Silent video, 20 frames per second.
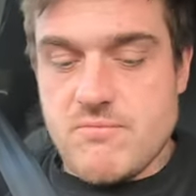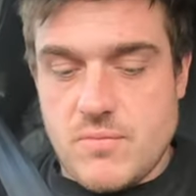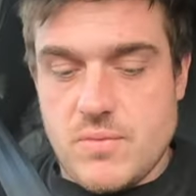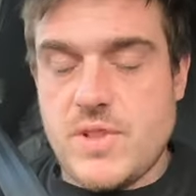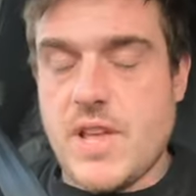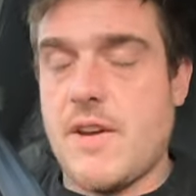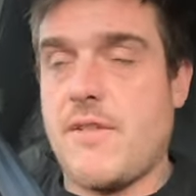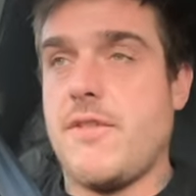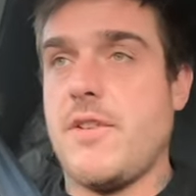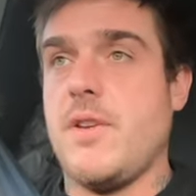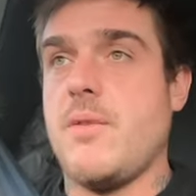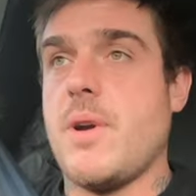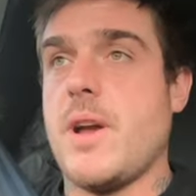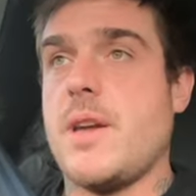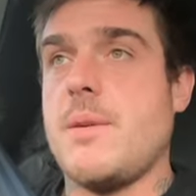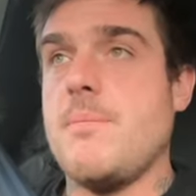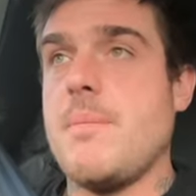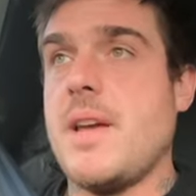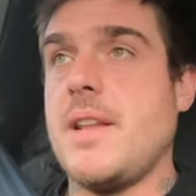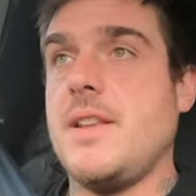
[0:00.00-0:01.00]
definitely
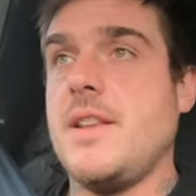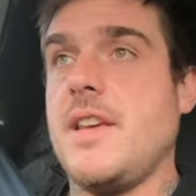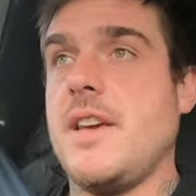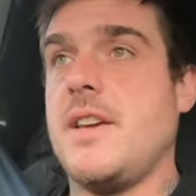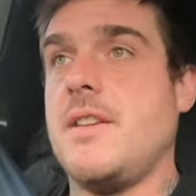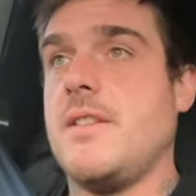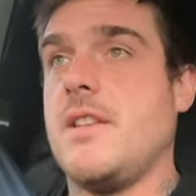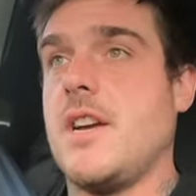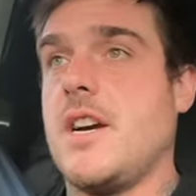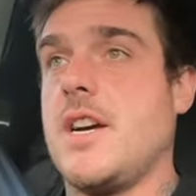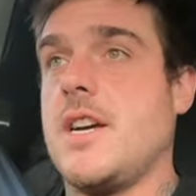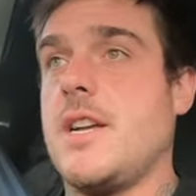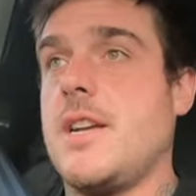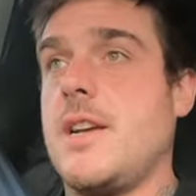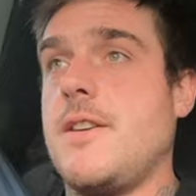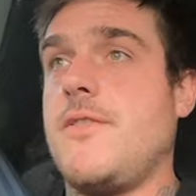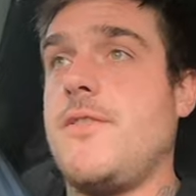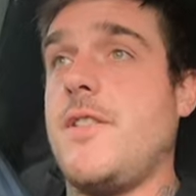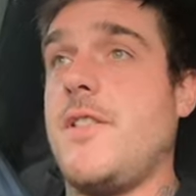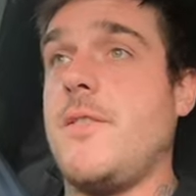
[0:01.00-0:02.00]
recommend it
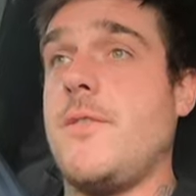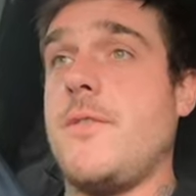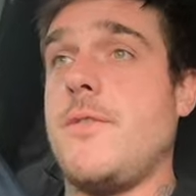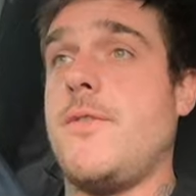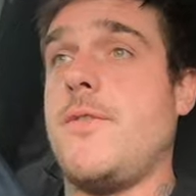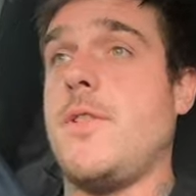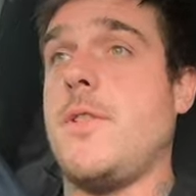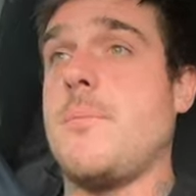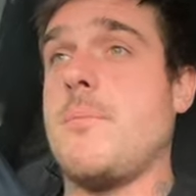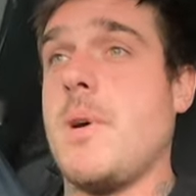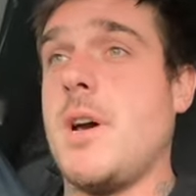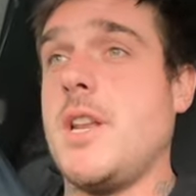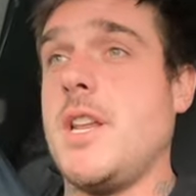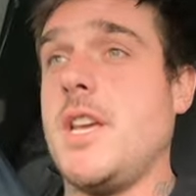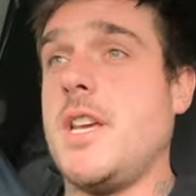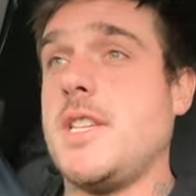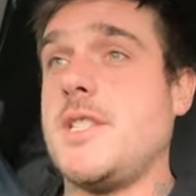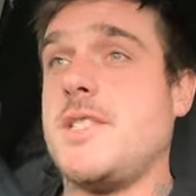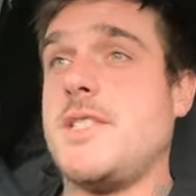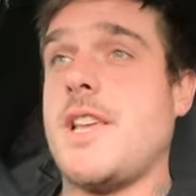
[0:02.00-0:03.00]
uh, for the for the
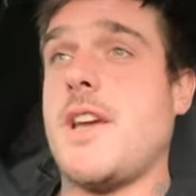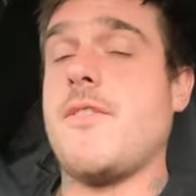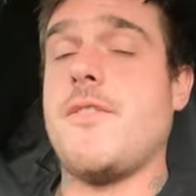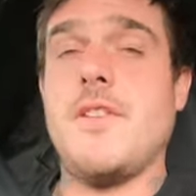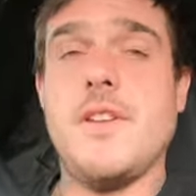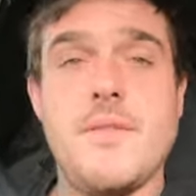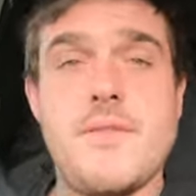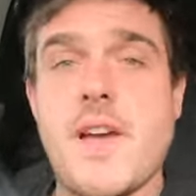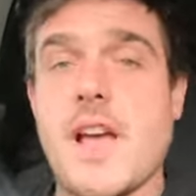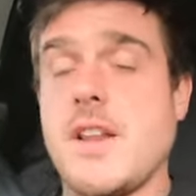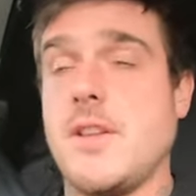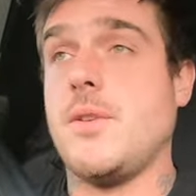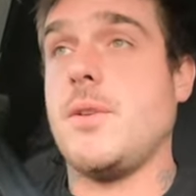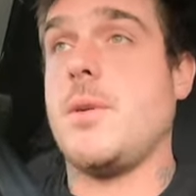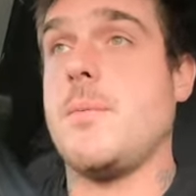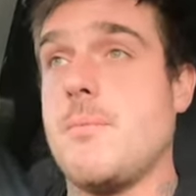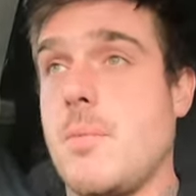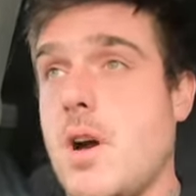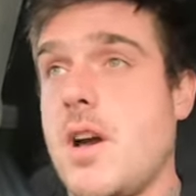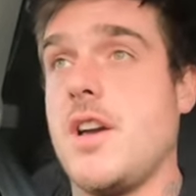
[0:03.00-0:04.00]
money. It's definitely value
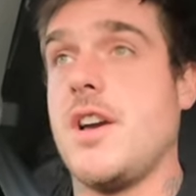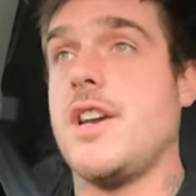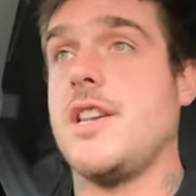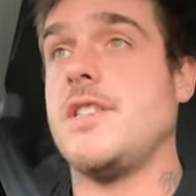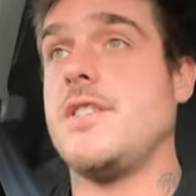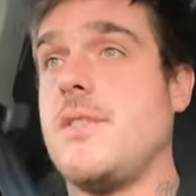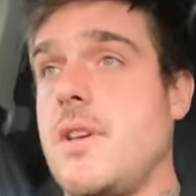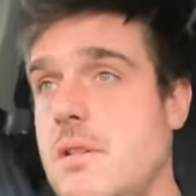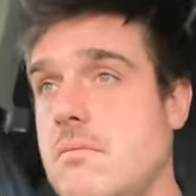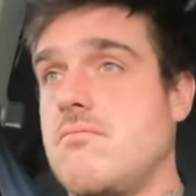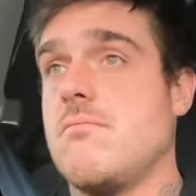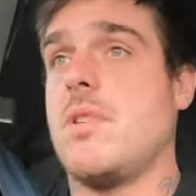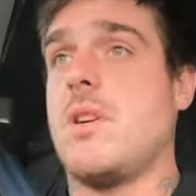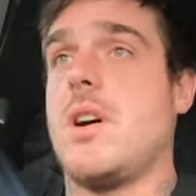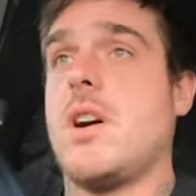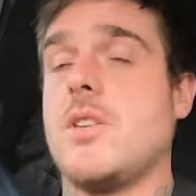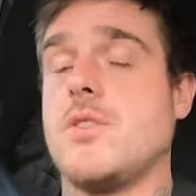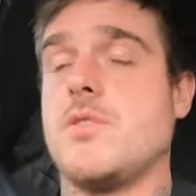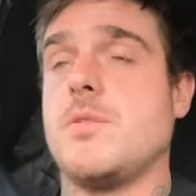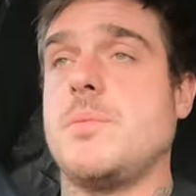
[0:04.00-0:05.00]
in my eyes,
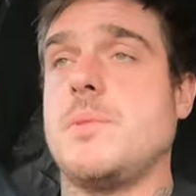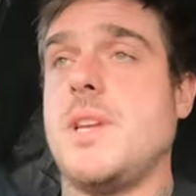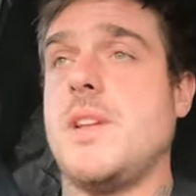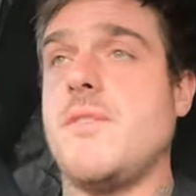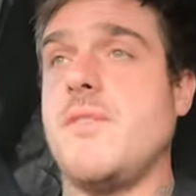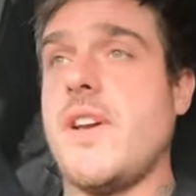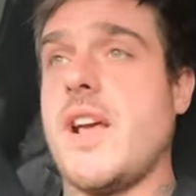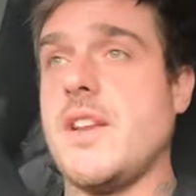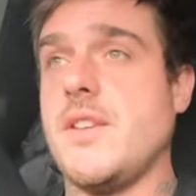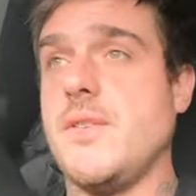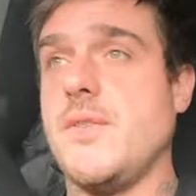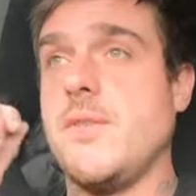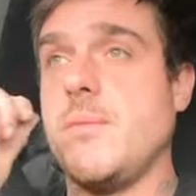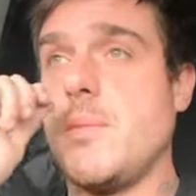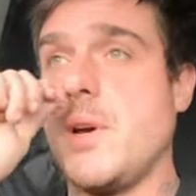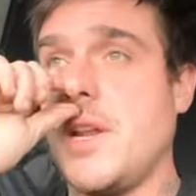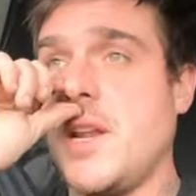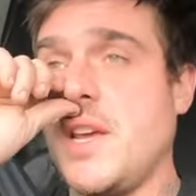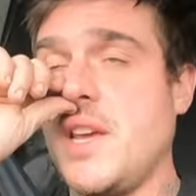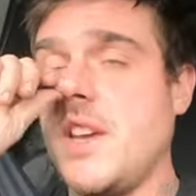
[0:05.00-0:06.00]
100% value for
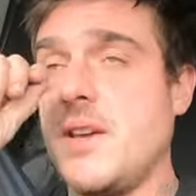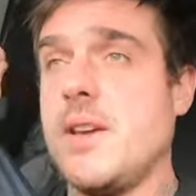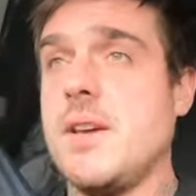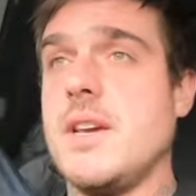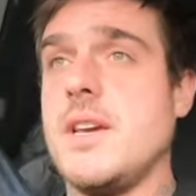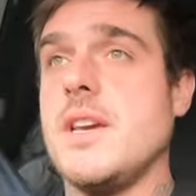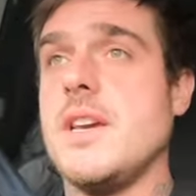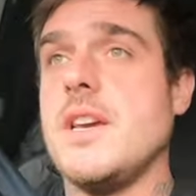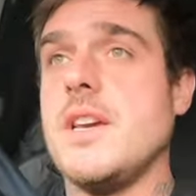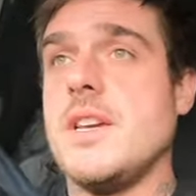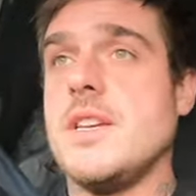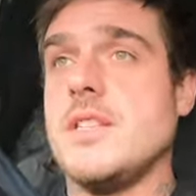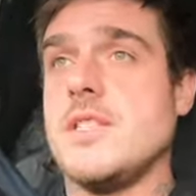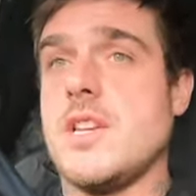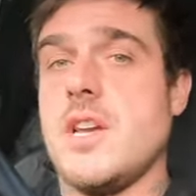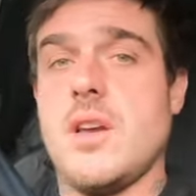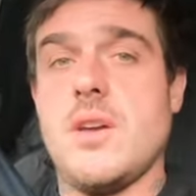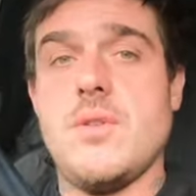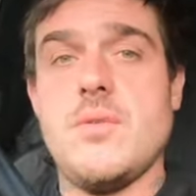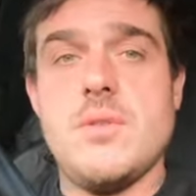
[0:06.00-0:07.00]
money.
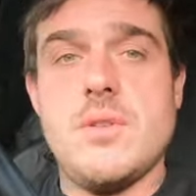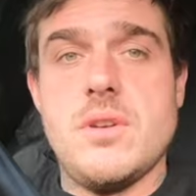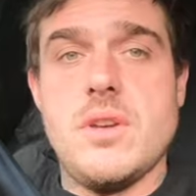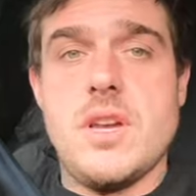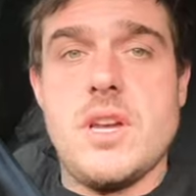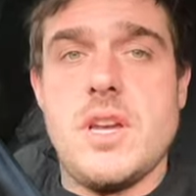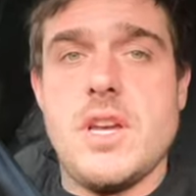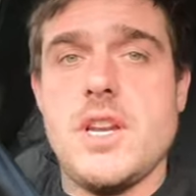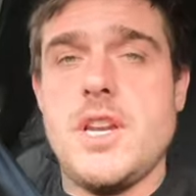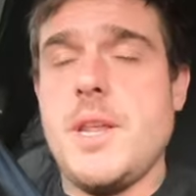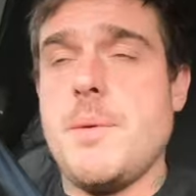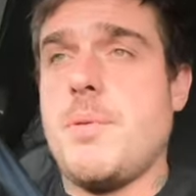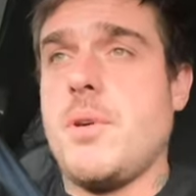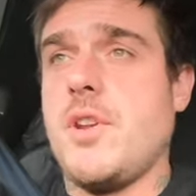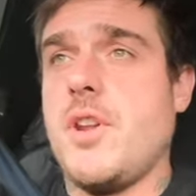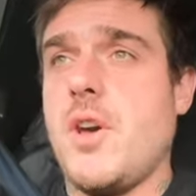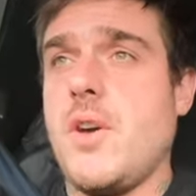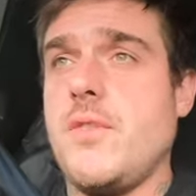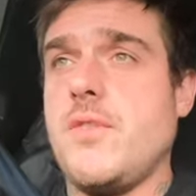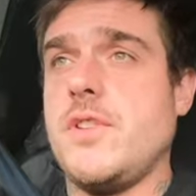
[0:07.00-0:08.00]
So nip on
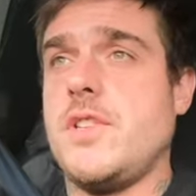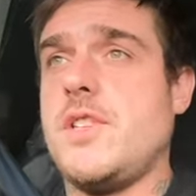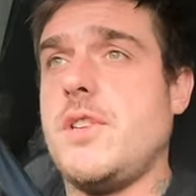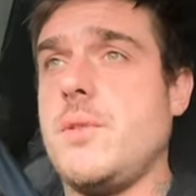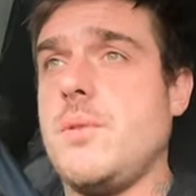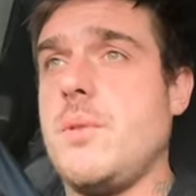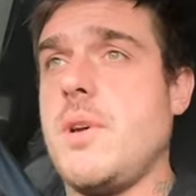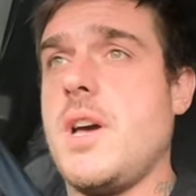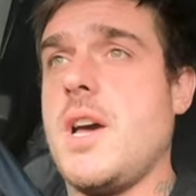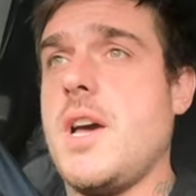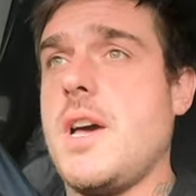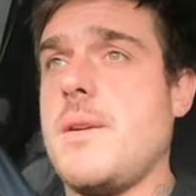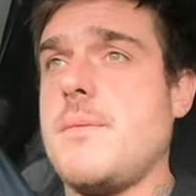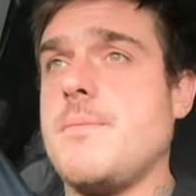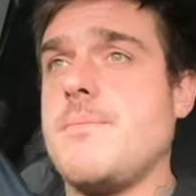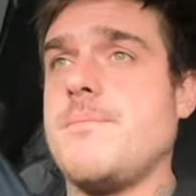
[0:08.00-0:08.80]
over to uh,